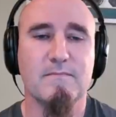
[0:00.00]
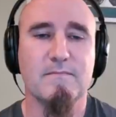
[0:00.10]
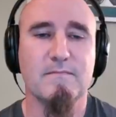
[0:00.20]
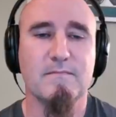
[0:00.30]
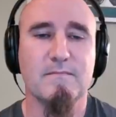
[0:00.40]

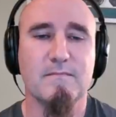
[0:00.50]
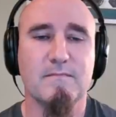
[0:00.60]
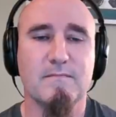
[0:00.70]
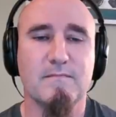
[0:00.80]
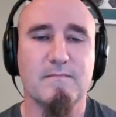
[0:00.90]

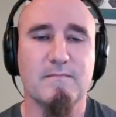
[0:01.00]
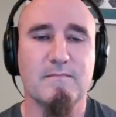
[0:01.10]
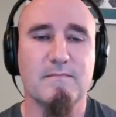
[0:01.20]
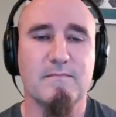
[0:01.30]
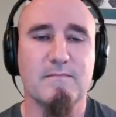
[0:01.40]

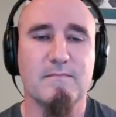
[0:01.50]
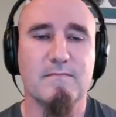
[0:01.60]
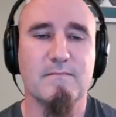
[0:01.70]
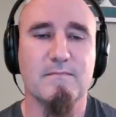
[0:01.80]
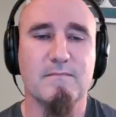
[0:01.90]

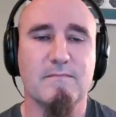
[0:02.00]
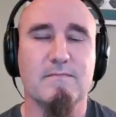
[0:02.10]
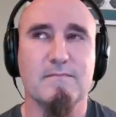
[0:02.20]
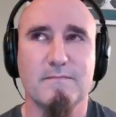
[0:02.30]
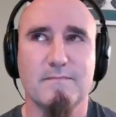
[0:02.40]

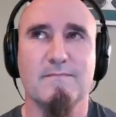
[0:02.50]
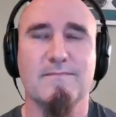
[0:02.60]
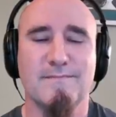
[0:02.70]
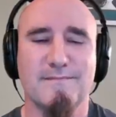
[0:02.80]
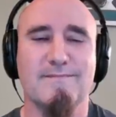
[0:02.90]

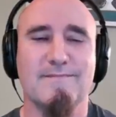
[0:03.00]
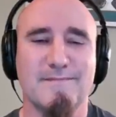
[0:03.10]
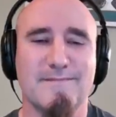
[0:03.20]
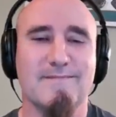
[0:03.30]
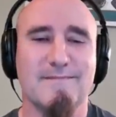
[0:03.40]

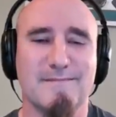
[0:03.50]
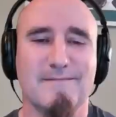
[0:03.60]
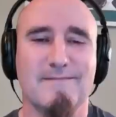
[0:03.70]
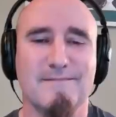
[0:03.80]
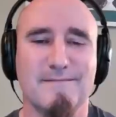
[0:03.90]

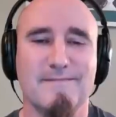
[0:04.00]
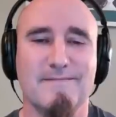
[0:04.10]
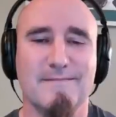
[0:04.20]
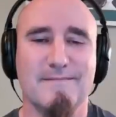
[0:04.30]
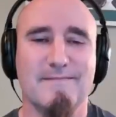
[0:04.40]

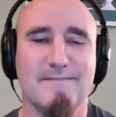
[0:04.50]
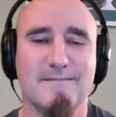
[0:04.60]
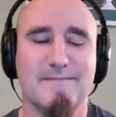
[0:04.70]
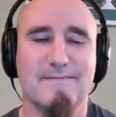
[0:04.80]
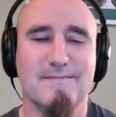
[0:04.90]

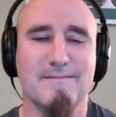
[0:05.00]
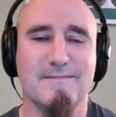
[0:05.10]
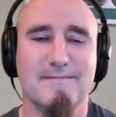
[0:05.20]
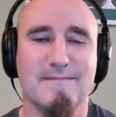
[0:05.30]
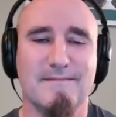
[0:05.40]

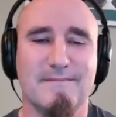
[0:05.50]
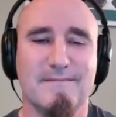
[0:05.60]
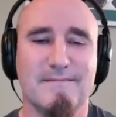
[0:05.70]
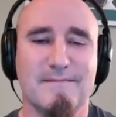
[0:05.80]
The person shown says nothing.